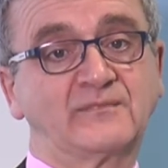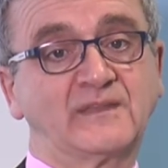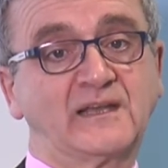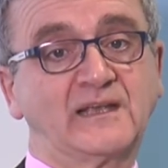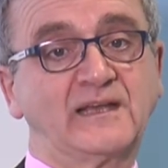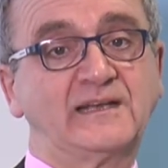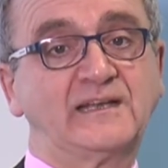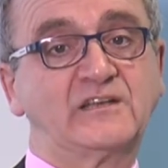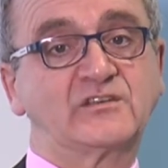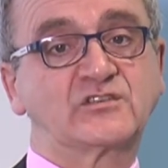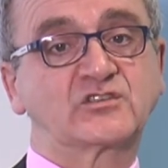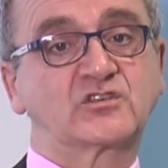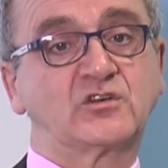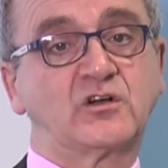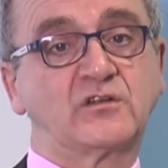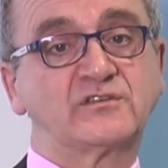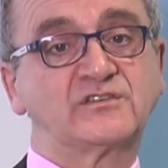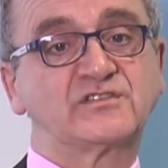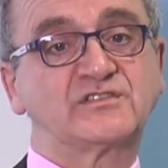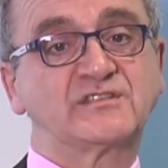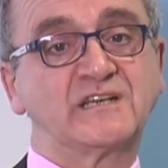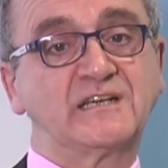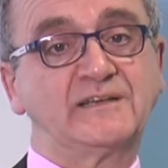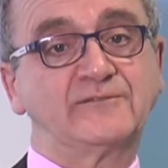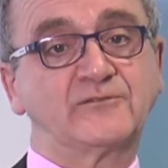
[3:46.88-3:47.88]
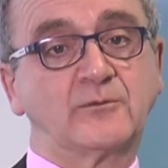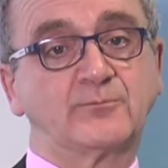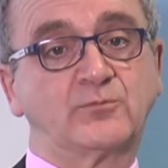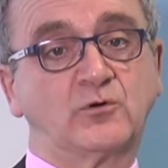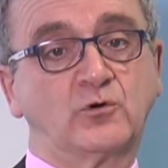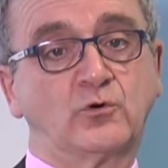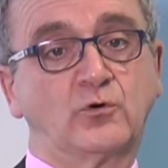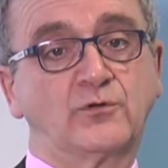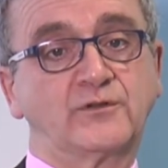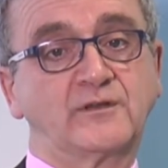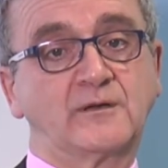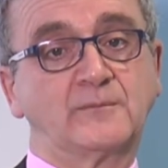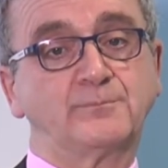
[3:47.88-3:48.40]
it is
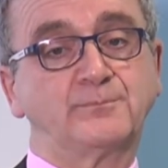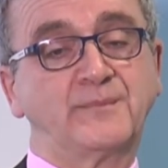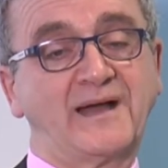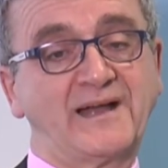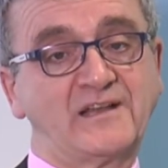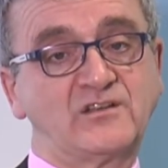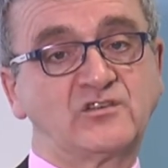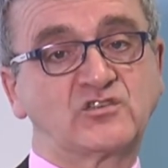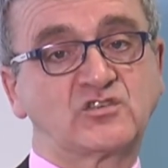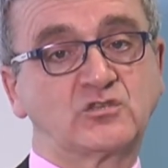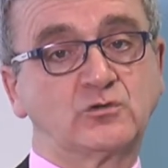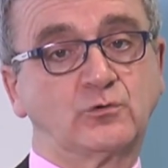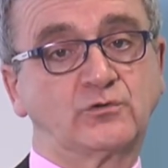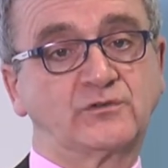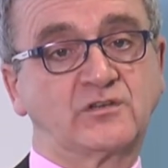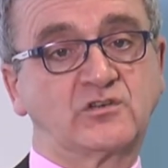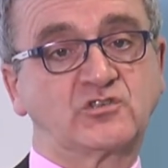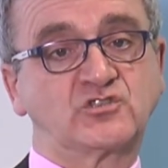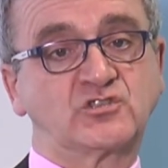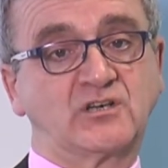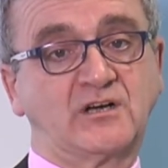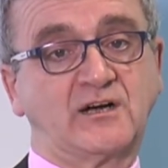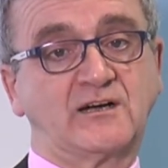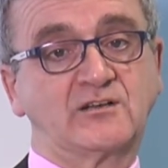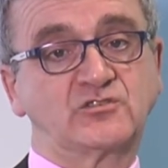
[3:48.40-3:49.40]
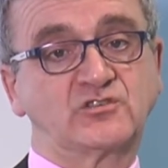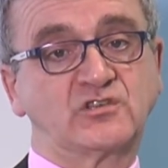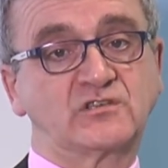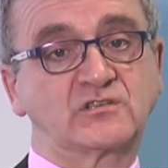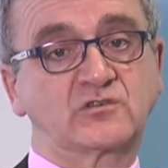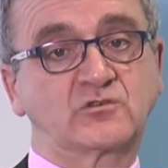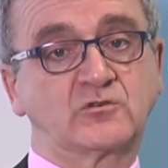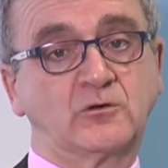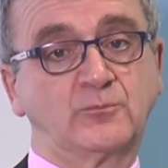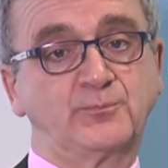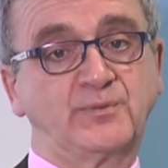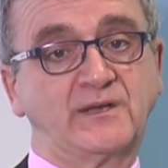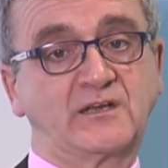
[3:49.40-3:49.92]
conceivable that manslaughter charges
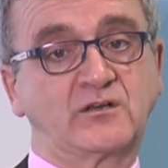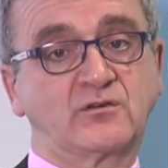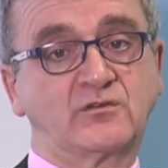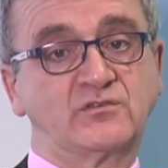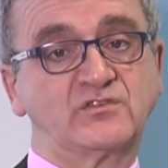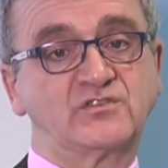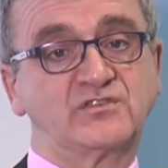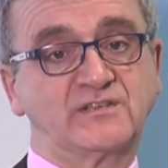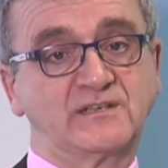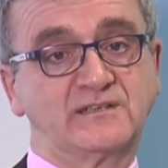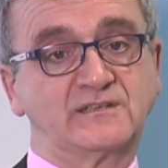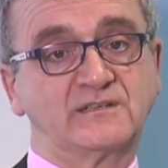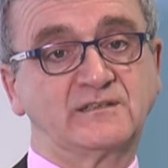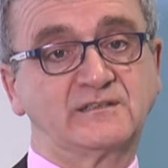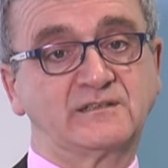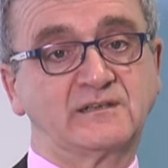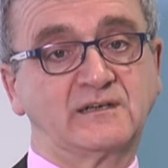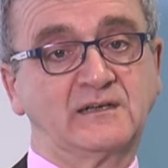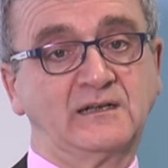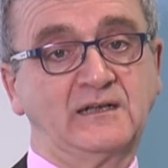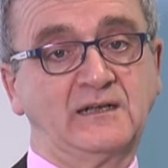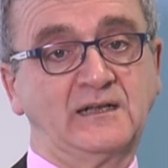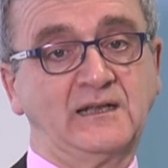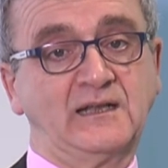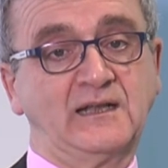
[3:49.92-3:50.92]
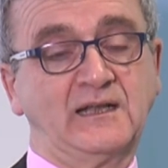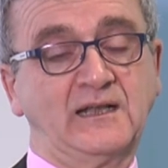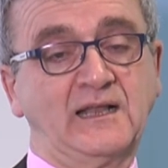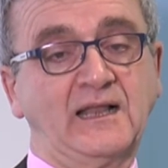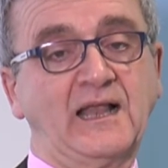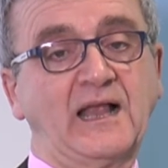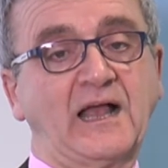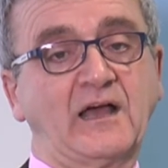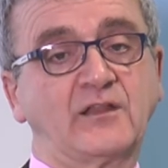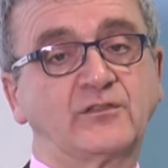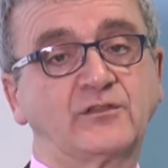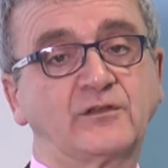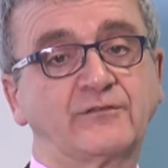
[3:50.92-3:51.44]
could be considered,
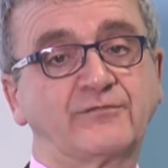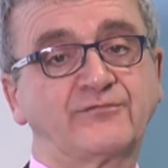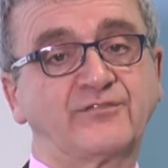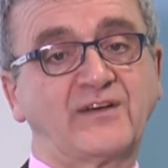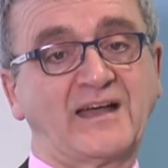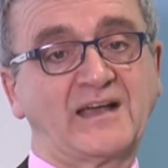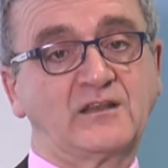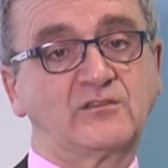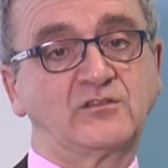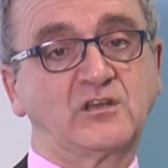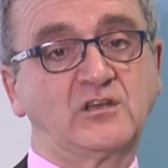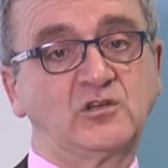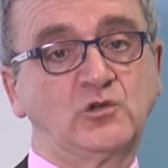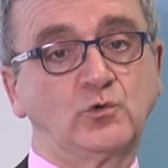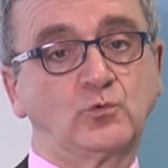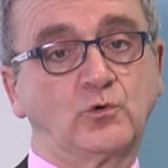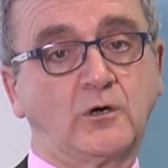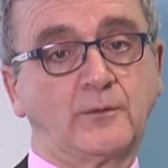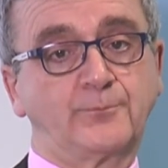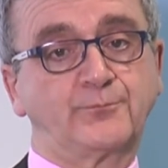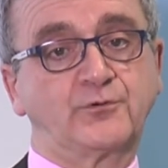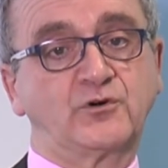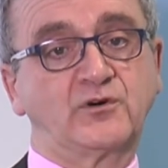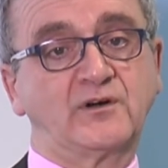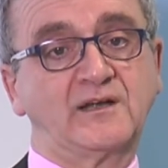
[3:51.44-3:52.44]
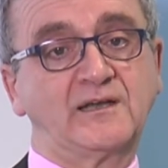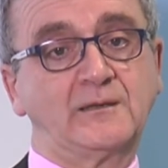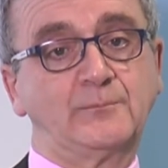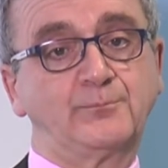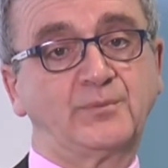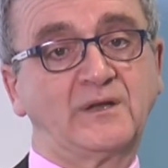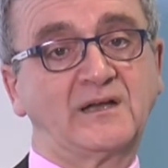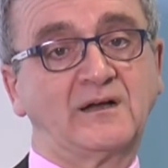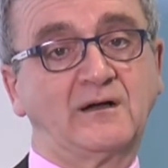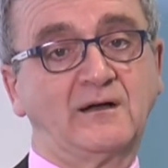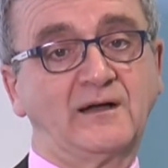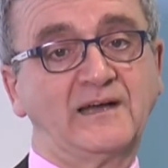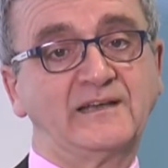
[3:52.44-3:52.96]
and the fact that you operate
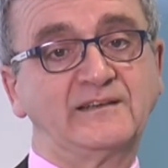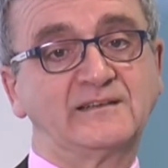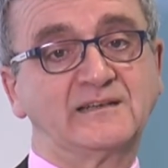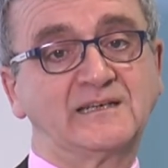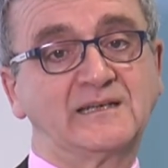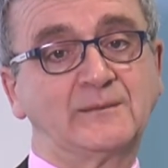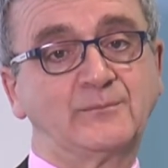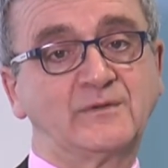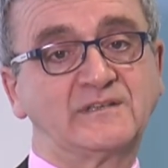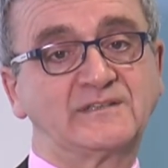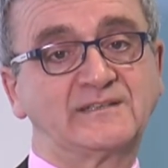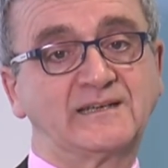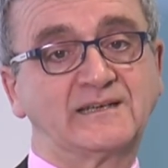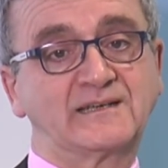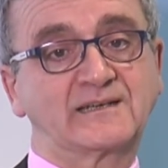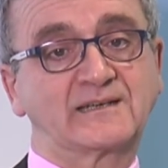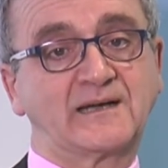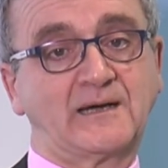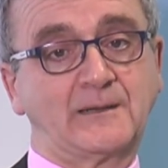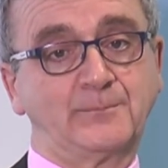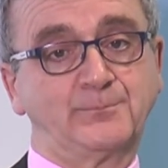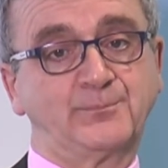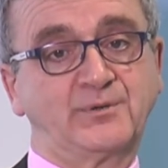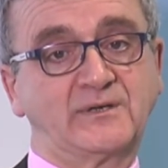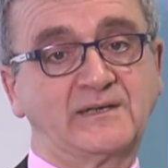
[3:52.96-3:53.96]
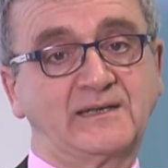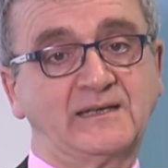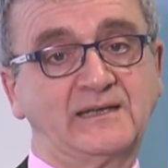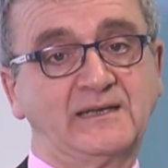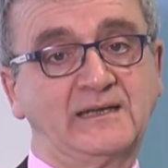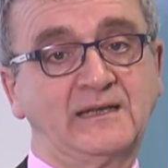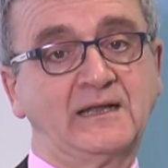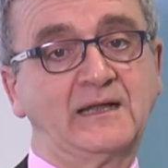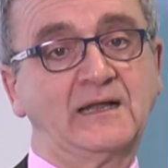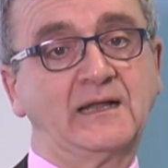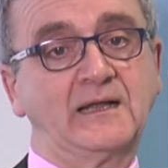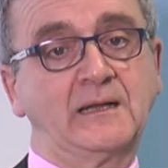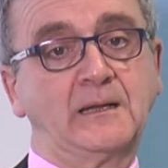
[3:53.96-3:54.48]
behind a limited
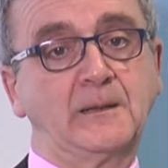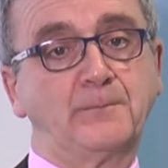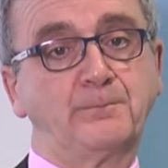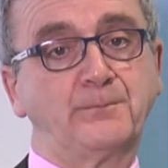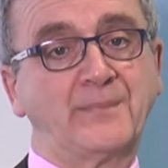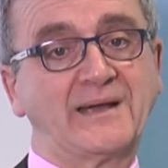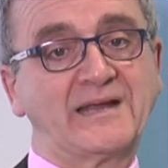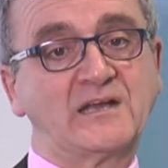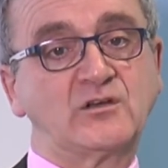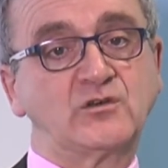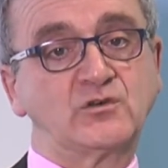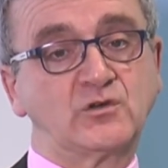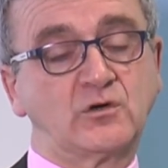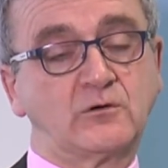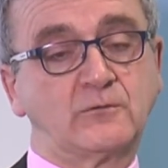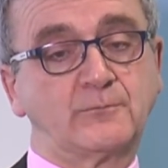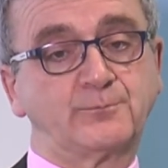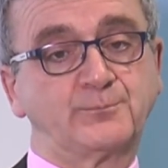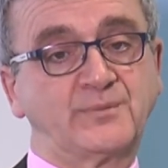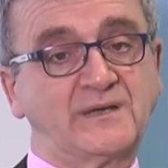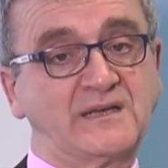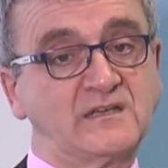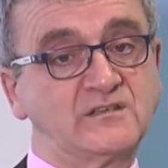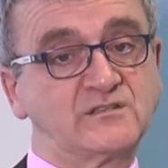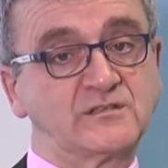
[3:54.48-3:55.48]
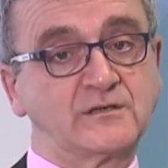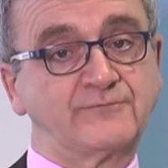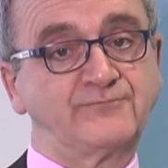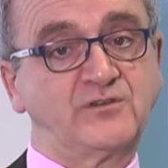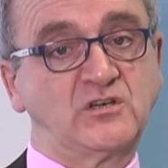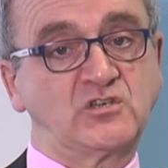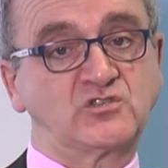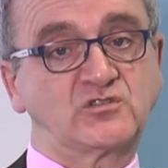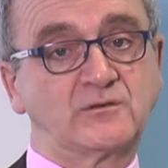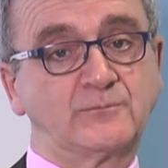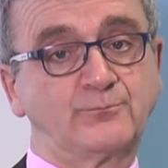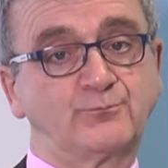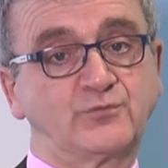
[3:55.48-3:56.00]
company may not be
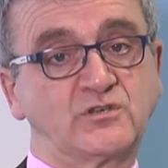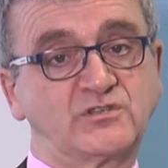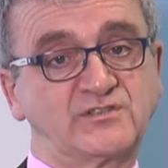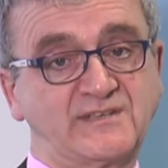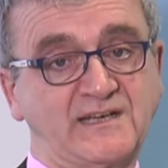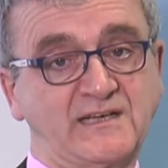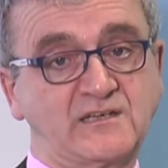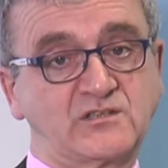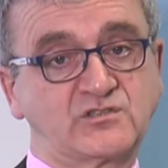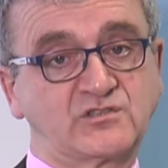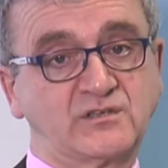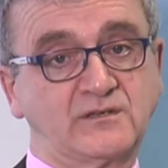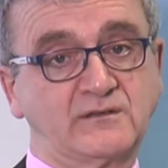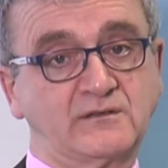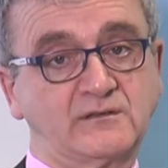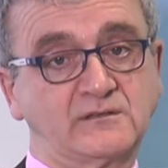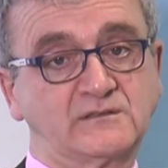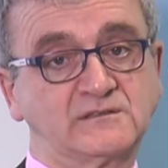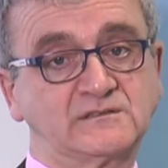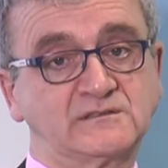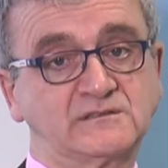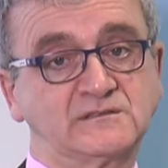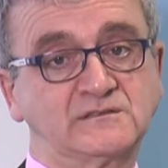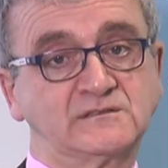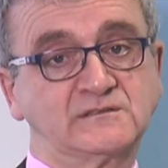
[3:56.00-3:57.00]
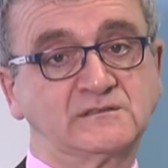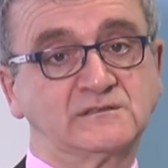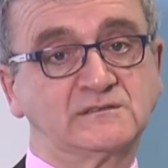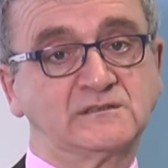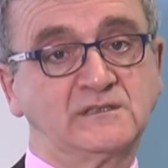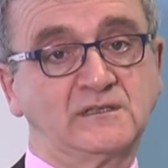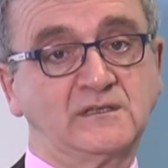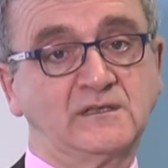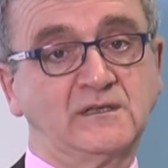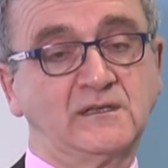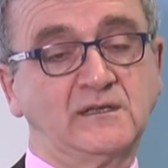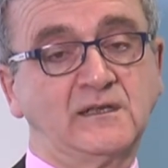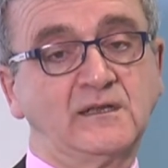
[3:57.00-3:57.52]
sufficient protection.
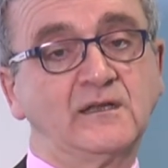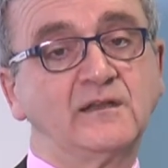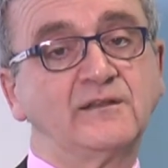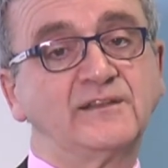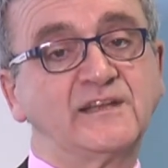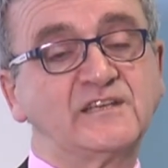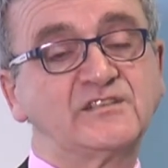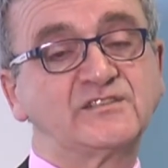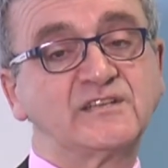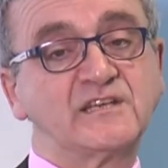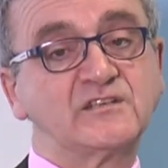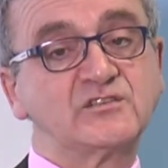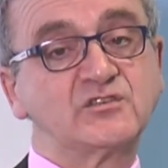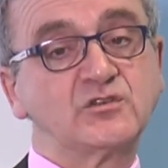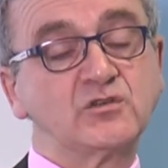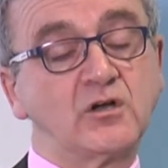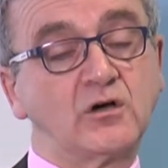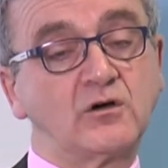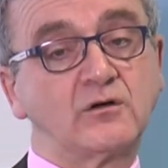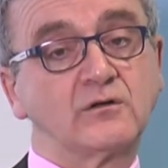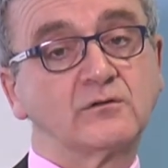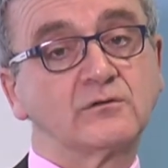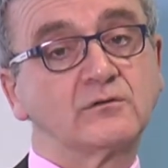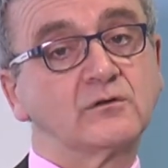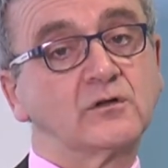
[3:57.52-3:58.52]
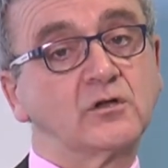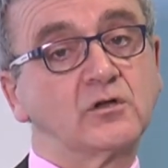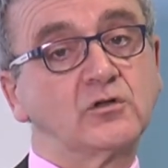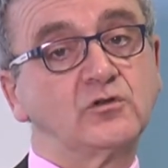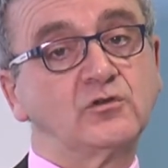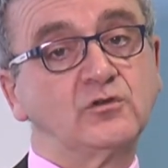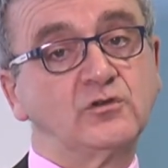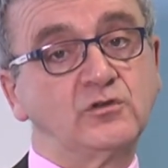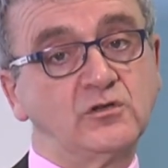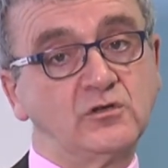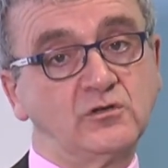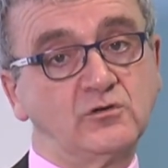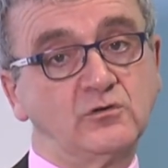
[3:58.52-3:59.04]
This is not
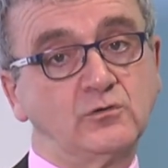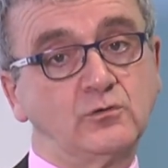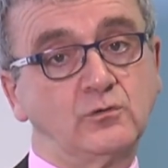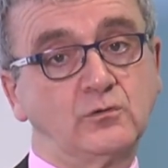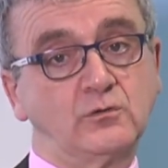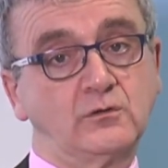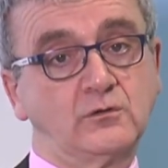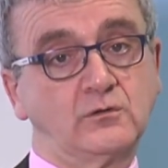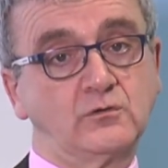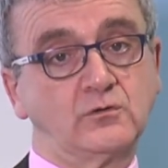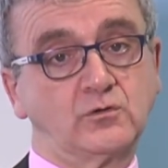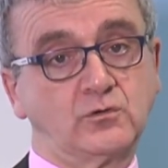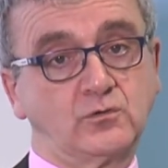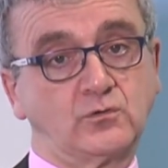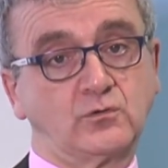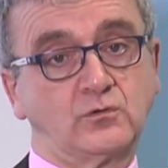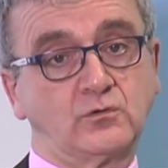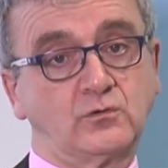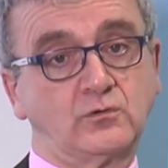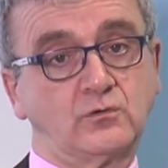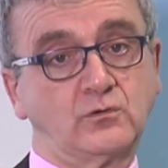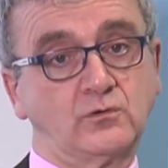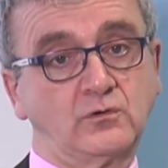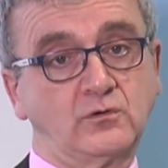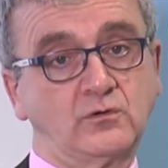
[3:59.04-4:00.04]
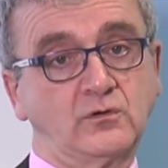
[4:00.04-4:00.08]
new law.